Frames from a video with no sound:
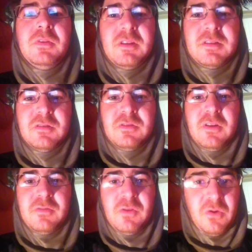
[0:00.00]
but they still
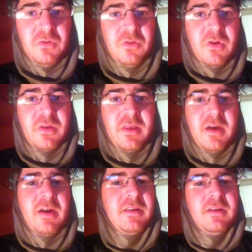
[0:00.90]
love you, hold on to
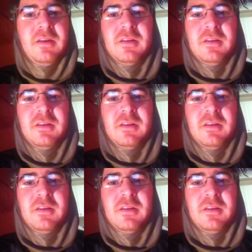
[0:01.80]
that.